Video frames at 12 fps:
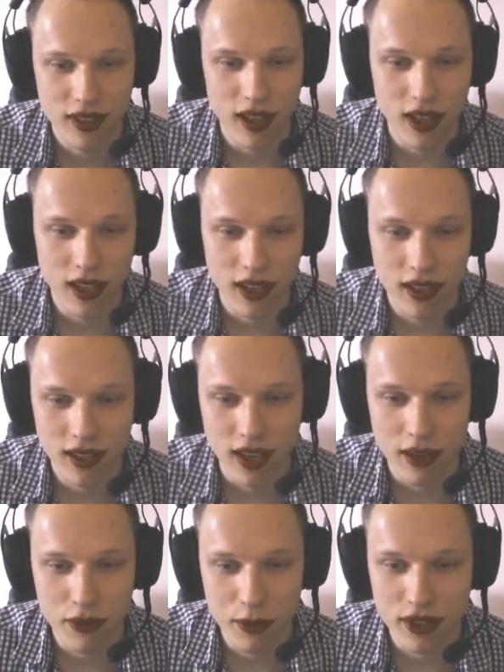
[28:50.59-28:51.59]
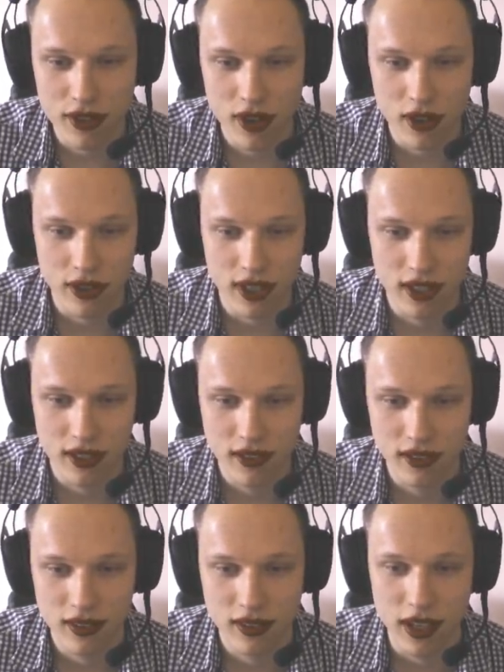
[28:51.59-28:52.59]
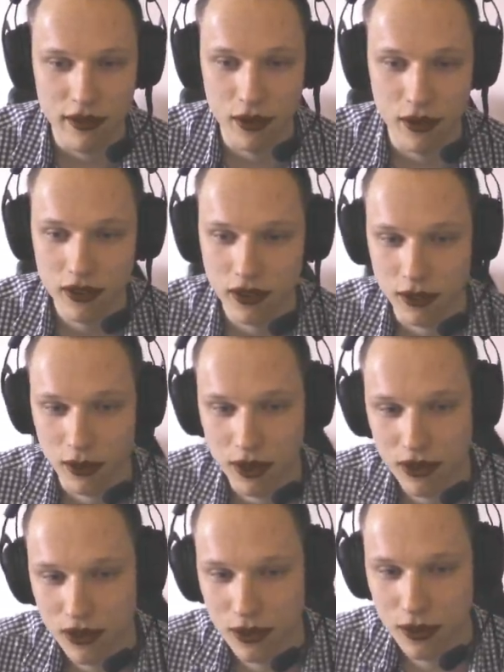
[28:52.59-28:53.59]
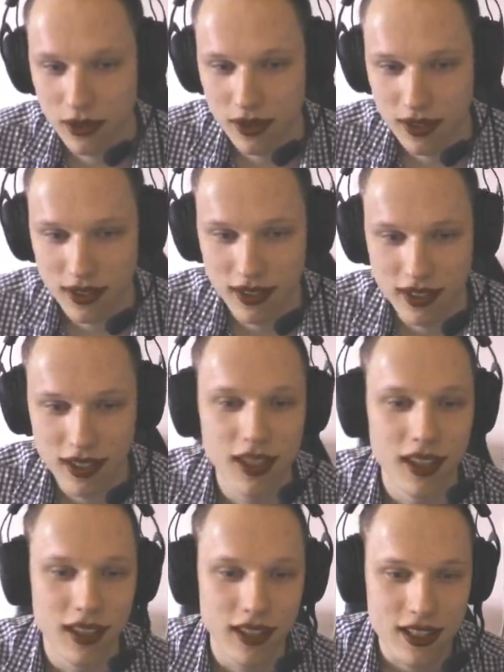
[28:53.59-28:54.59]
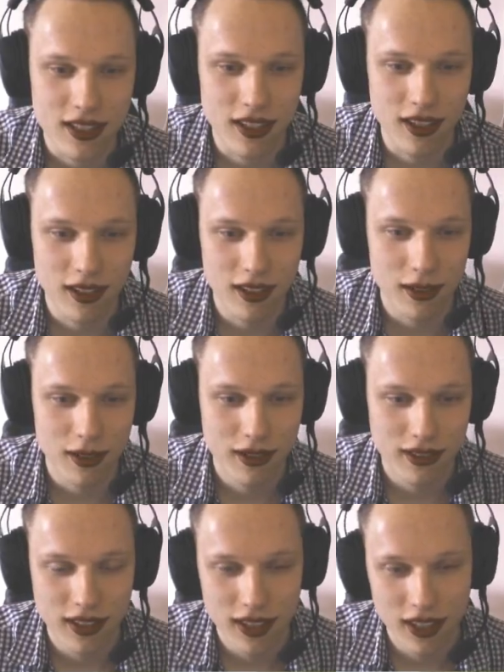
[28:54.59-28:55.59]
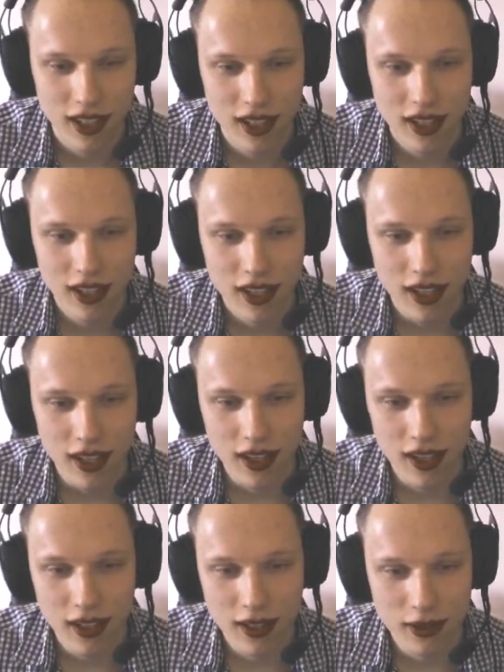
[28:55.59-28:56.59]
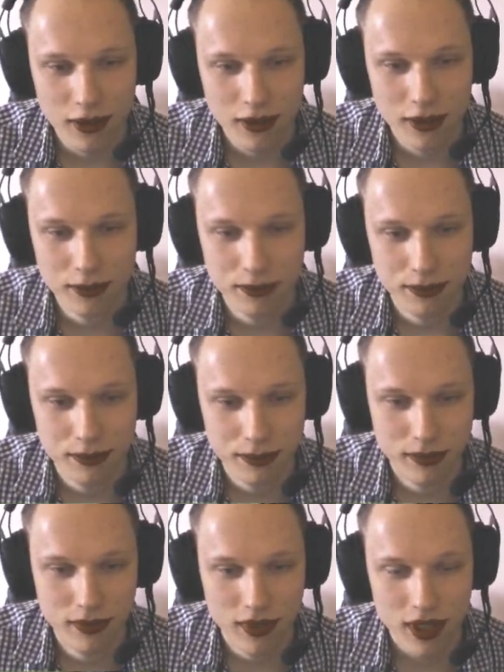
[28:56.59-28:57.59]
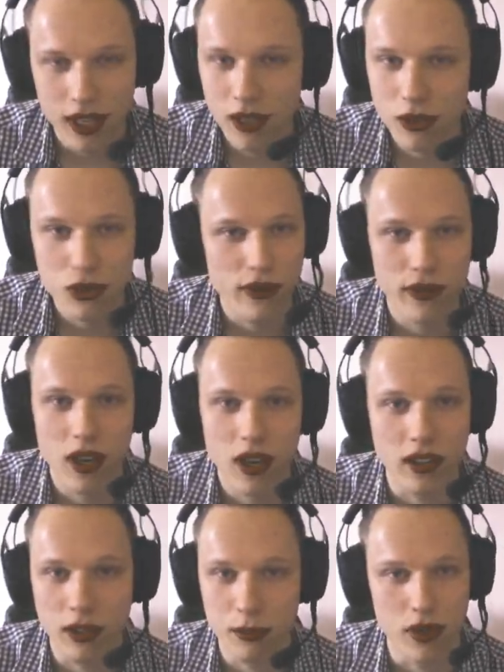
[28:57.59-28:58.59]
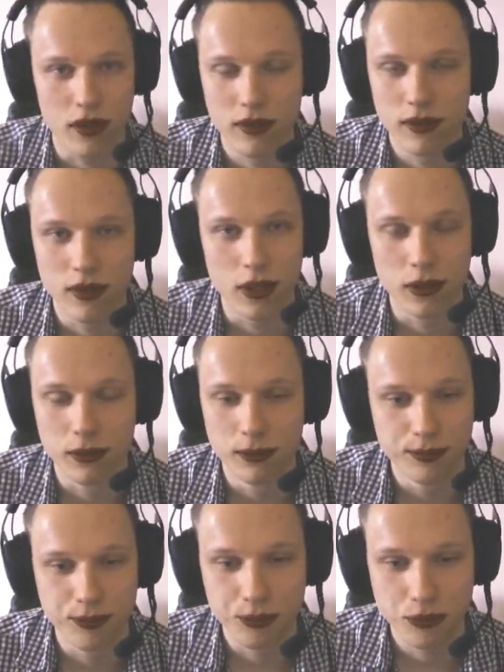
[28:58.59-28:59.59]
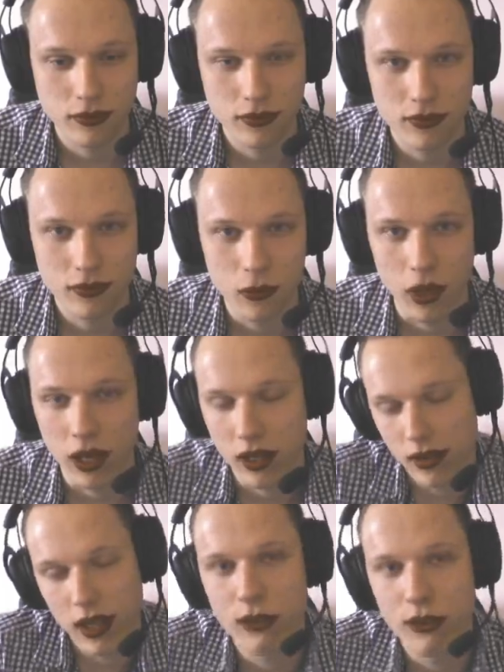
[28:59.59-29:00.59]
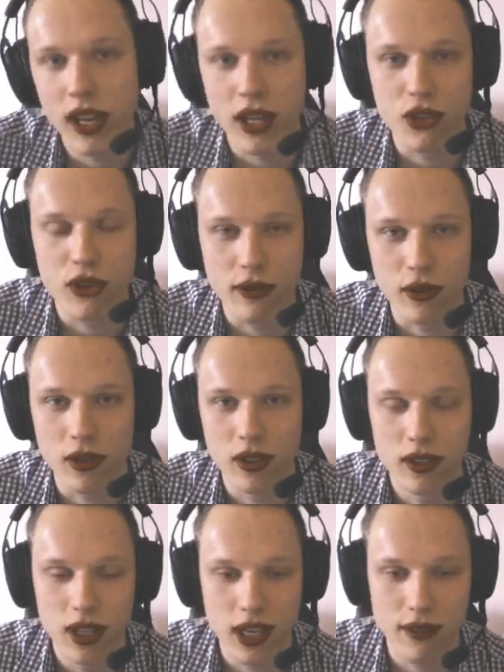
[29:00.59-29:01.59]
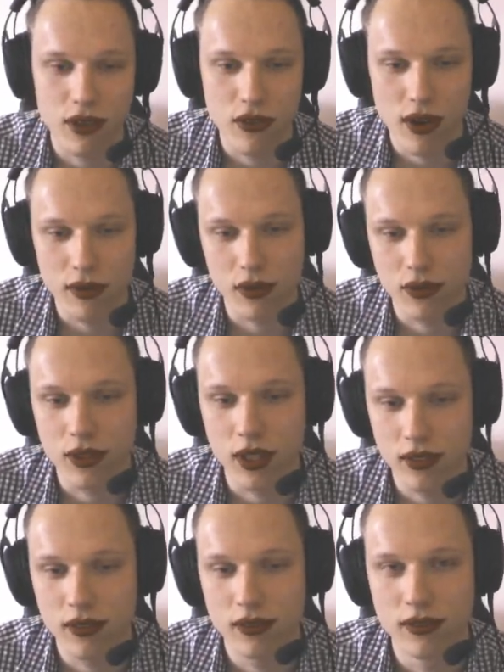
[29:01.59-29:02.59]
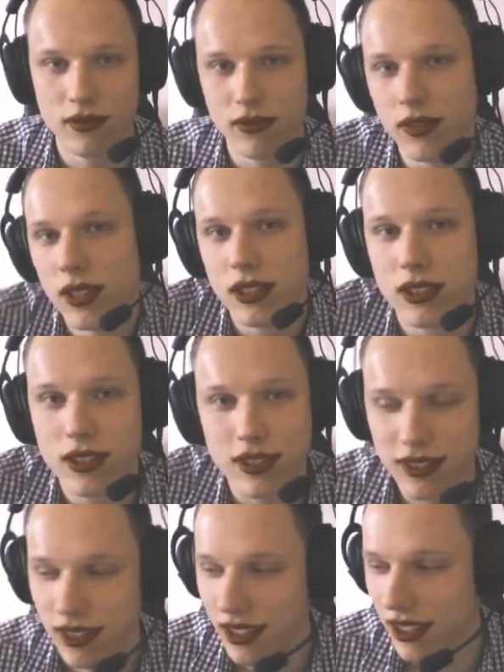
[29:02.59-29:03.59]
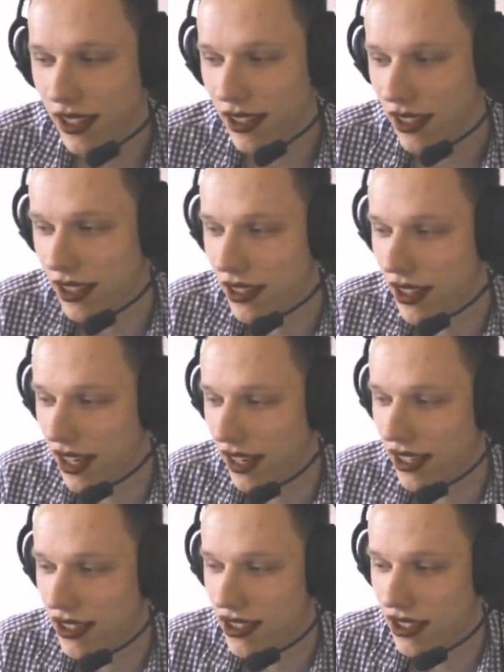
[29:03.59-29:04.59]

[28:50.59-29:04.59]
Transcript: And have you been to Hungary? If not, want to. That's all. Uh, I don't travel a lot abroad now. Like, I rarely travel. And if I travel, then it's in the Netherlands.